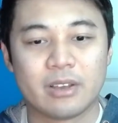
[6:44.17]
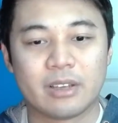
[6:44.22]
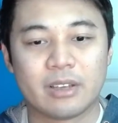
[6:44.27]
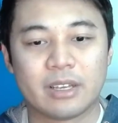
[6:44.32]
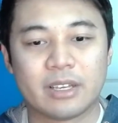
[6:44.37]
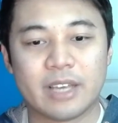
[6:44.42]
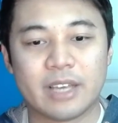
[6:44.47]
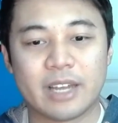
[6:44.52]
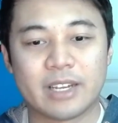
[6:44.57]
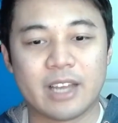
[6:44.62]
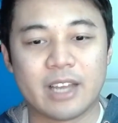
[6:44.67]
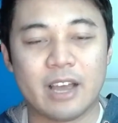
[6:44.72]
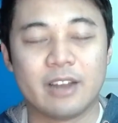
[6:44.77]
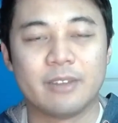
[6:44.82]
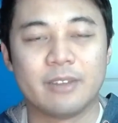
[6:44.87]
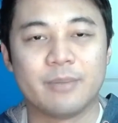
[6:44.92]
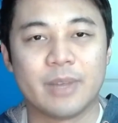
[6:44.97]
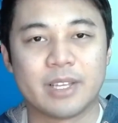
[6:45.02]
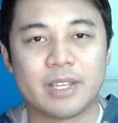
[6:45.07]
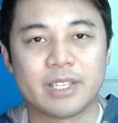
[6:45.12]
get kind
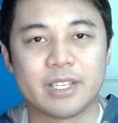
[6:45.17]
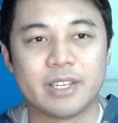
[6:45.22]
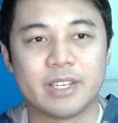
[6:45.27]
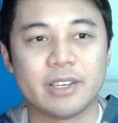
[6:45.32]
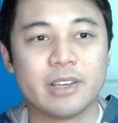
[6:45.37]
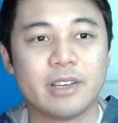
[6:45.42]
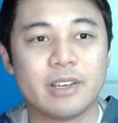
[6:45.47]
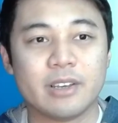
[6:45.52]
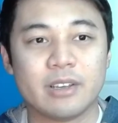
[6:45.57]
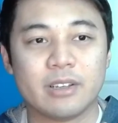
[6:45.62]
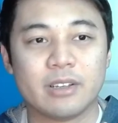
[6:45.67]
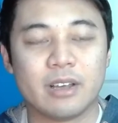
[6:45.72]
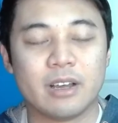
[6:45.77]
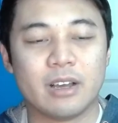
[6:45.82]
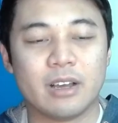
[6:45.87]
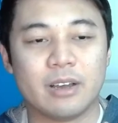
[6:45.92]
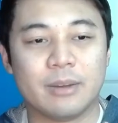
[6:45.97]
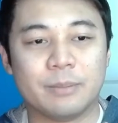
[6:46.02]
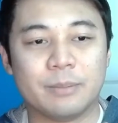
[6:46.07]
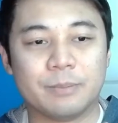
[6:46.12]
of messy.
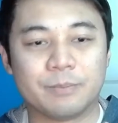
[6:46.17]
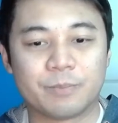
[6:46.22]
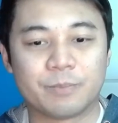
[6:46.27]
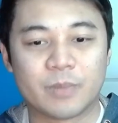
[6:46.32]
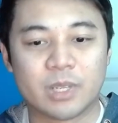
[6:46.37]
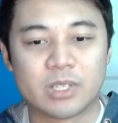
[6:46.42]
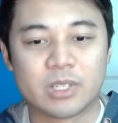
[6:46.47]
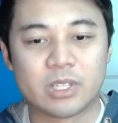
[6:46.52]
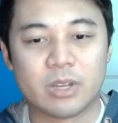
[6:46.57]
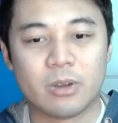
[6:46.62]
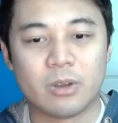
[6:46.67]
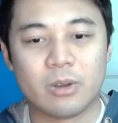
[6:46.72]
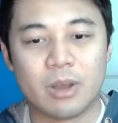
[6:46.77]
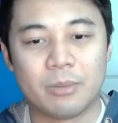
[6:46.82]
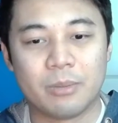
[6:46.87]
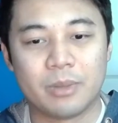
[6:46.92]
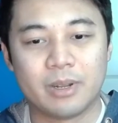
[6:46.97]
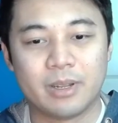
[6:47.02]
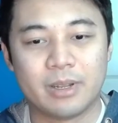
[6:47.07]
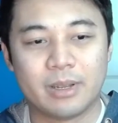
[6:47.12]
So
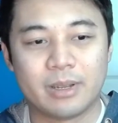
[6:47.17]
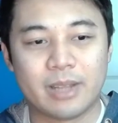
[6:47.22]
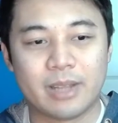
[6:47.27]
I'm gonna